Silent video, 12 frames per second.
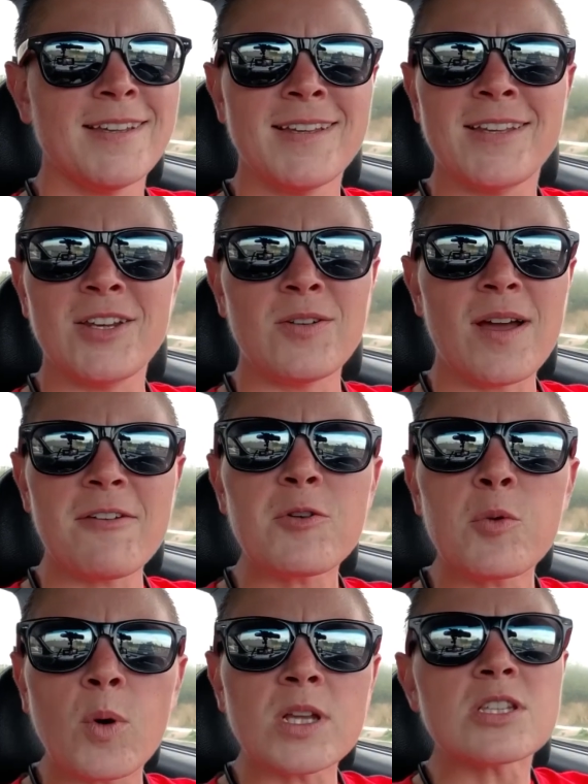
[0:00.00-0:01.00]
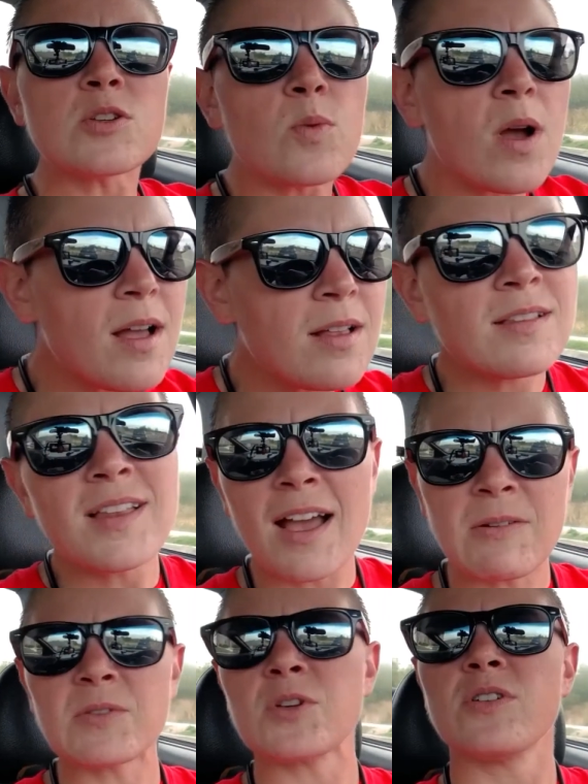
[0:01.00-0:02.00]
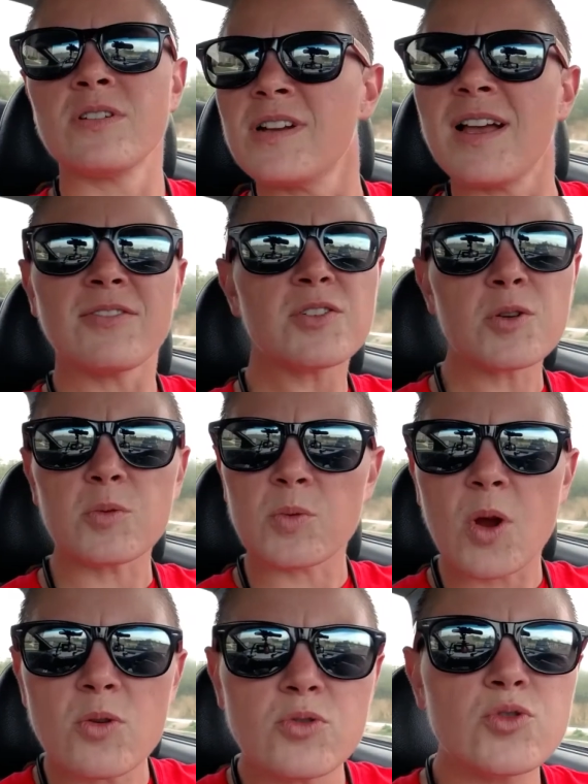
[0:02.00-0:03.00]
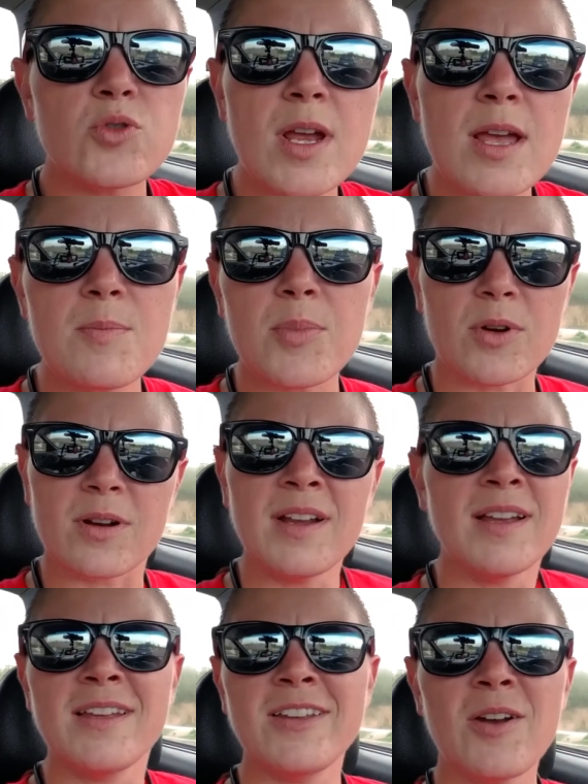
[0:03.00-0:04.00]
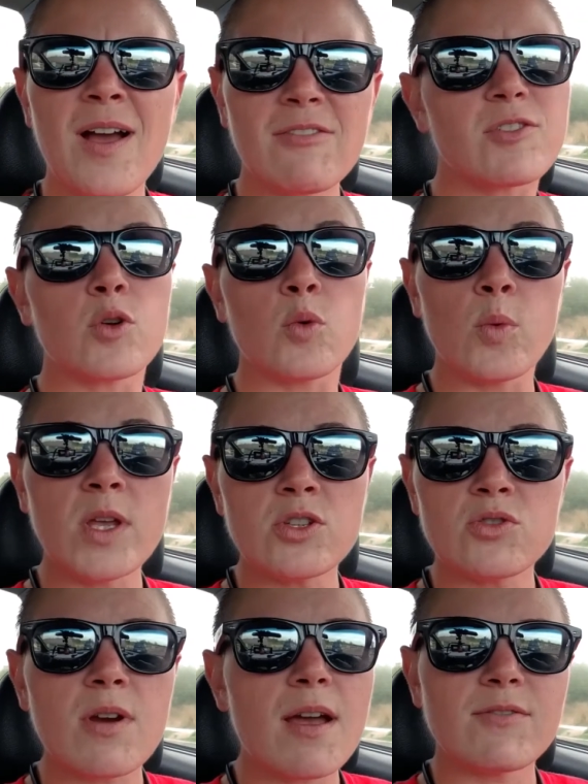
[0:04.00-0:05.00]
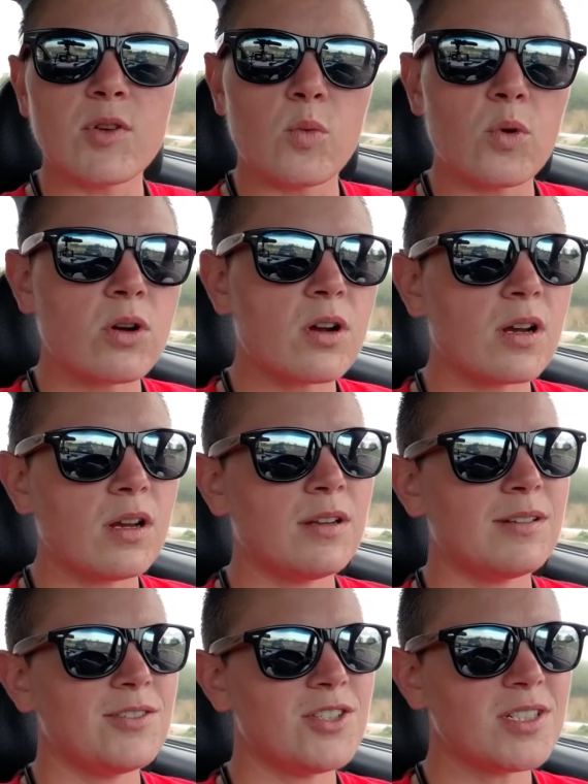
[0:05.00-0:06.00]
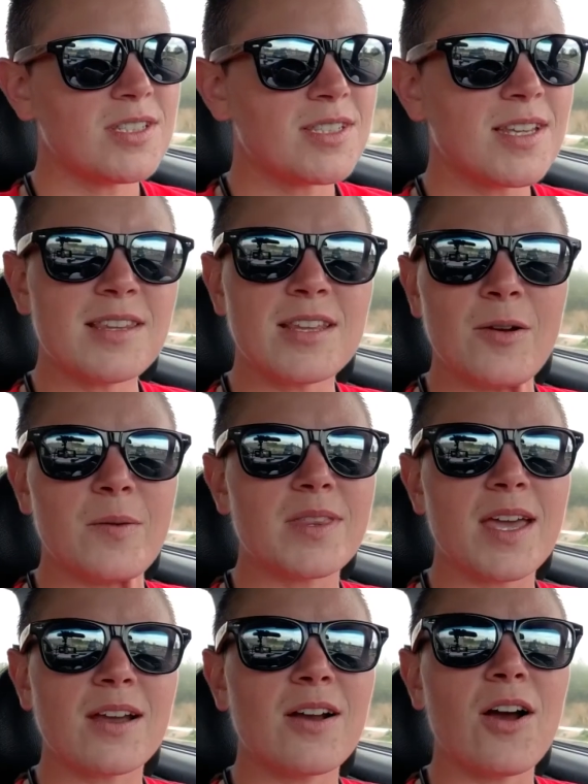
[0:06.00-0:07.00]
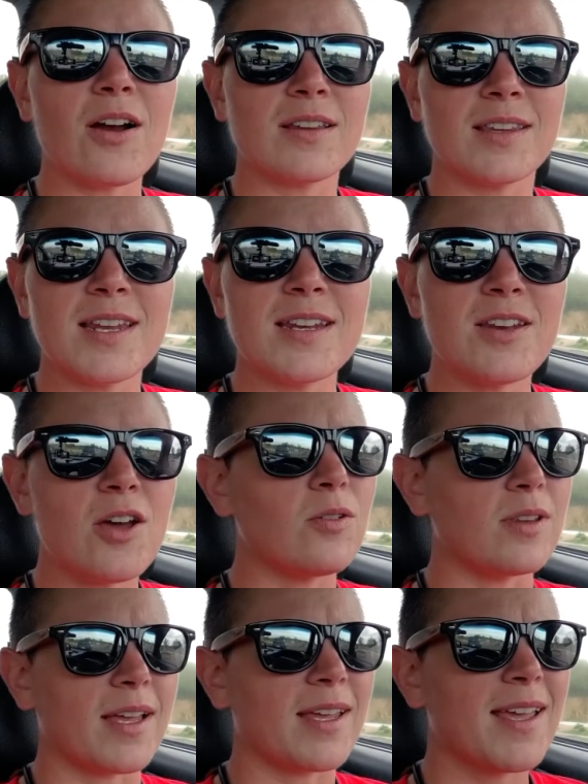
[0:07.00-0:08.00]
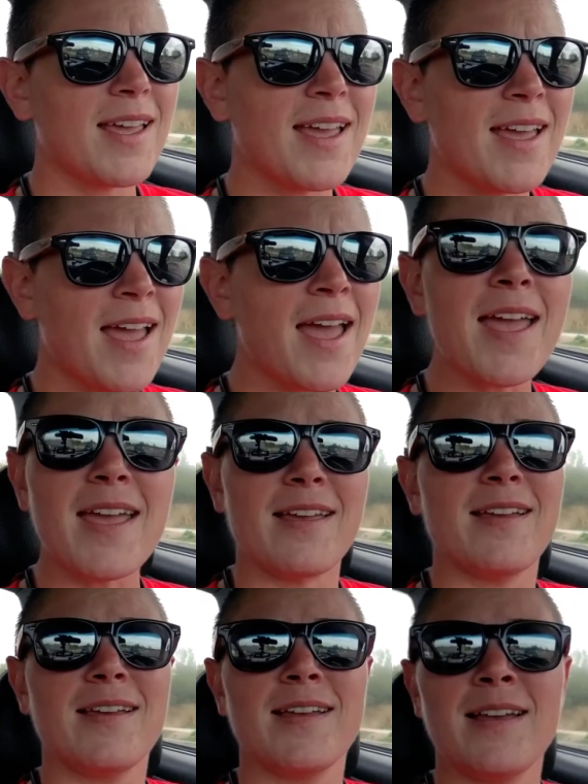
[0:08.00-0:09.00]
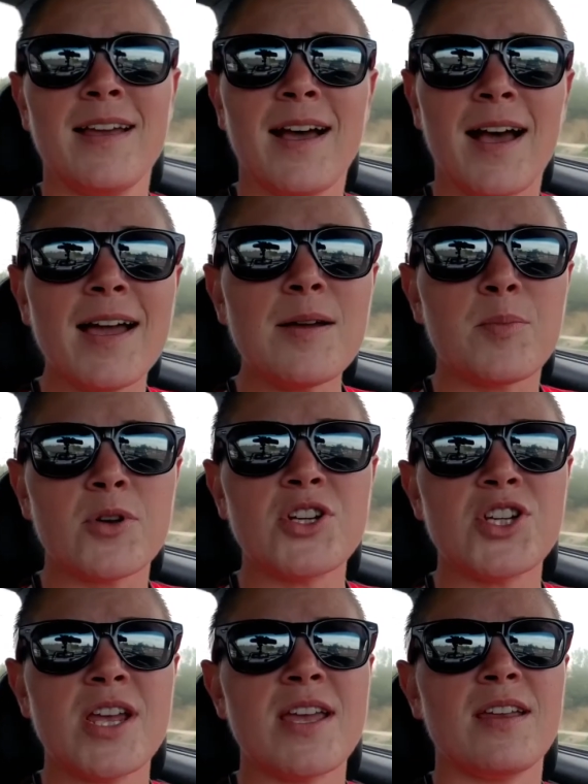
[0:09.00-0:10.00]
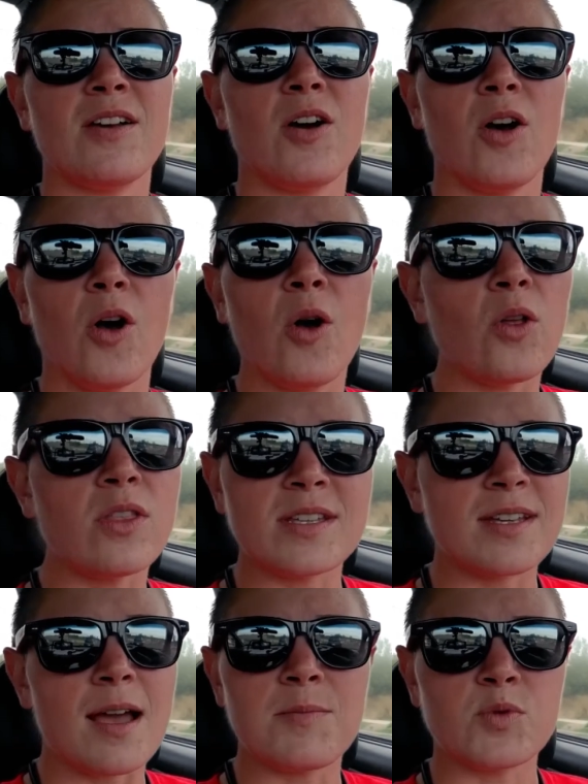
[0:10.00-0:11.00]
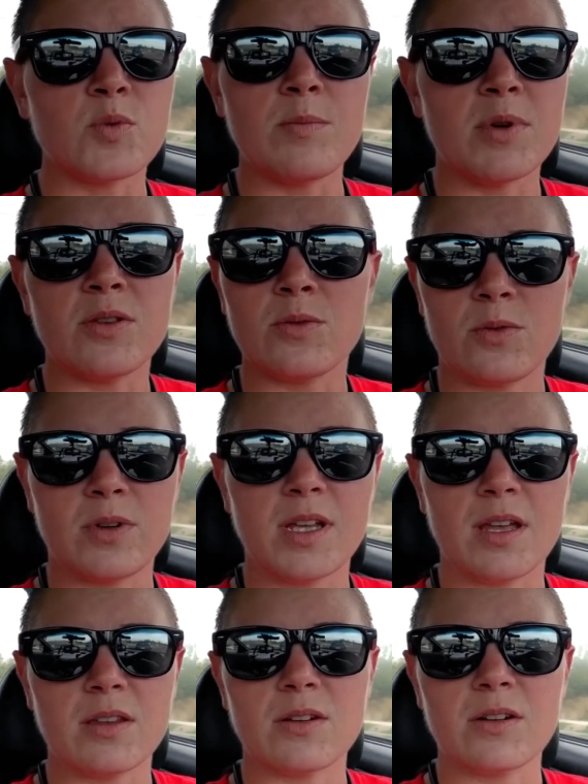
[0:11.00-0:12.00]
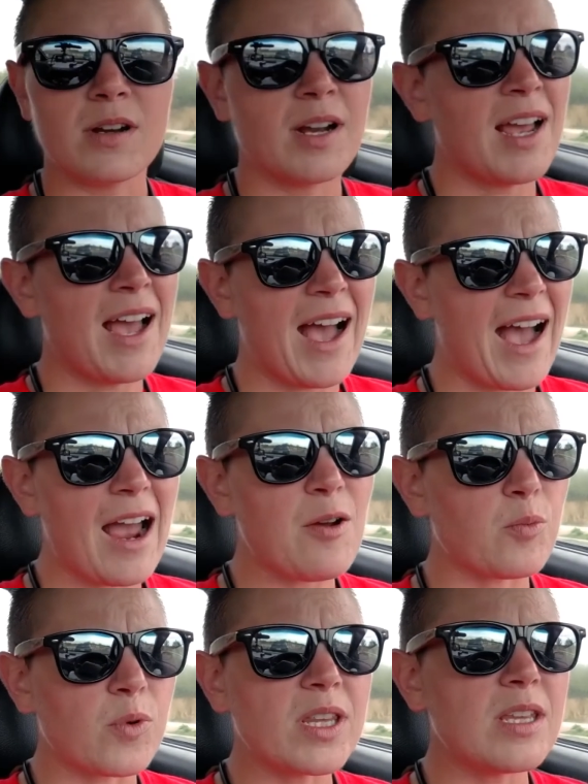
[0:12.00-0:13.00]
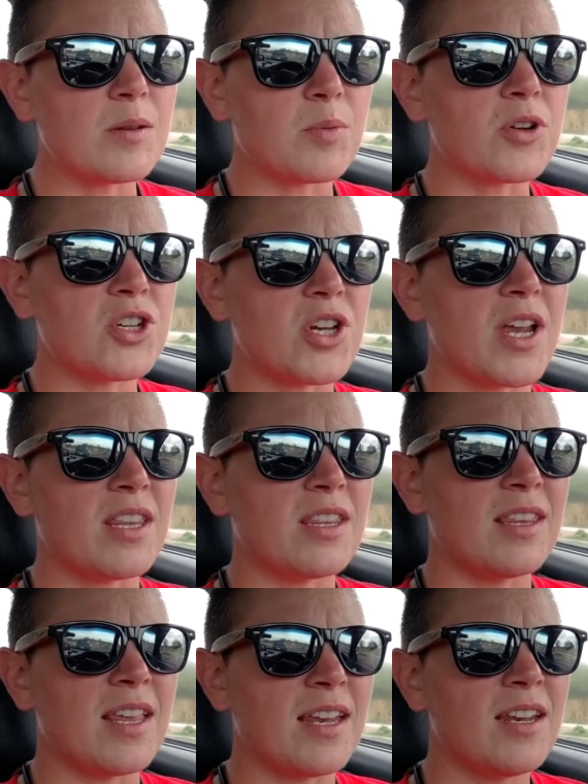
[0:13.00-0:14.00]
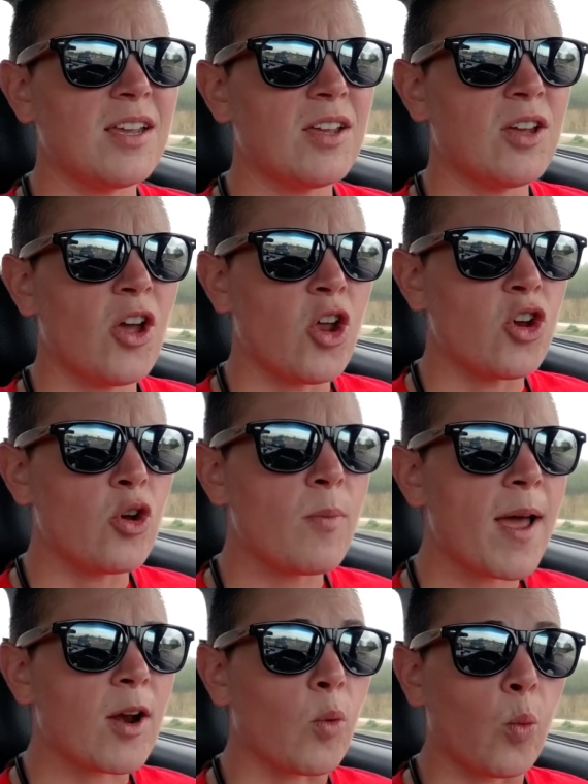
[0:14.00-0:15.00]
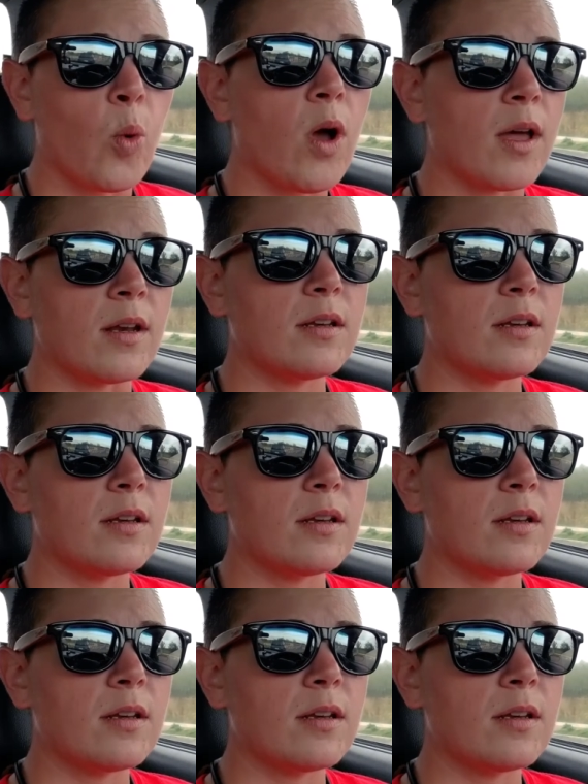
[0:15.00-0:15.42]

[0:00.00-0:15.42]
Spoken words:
You know, every once in a while, after a road trip or, you know, after a week's drive to work, just sit there with that car and let it know, like, hey, I appreciate all the times we've been through together. I really appreciate that no matter what,